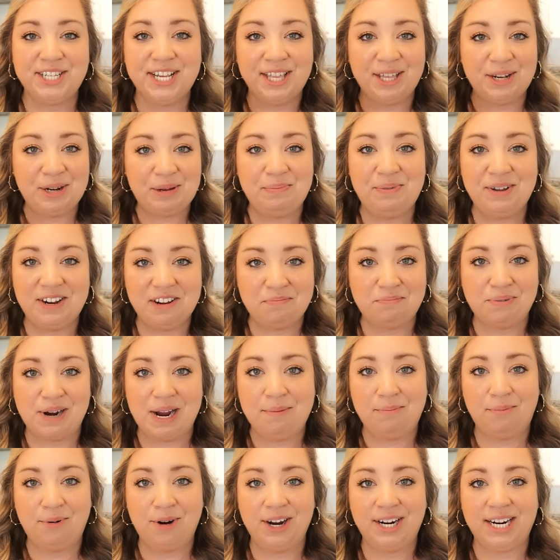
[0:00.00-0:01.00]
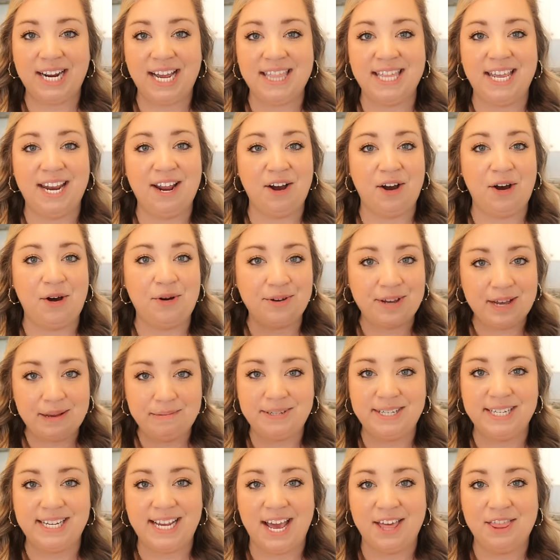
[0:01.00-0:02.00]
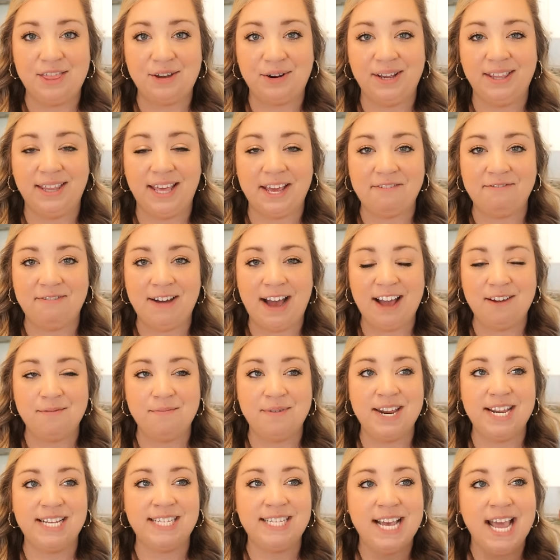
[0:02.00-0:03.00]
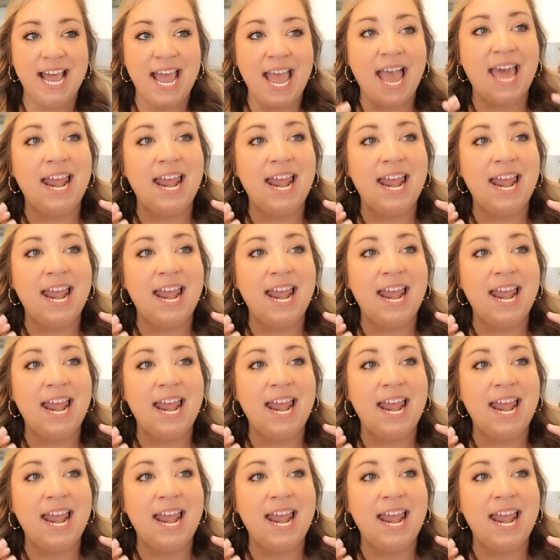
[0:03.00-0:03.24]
a little bit of prep work and then it all comes together in like 5 minutes.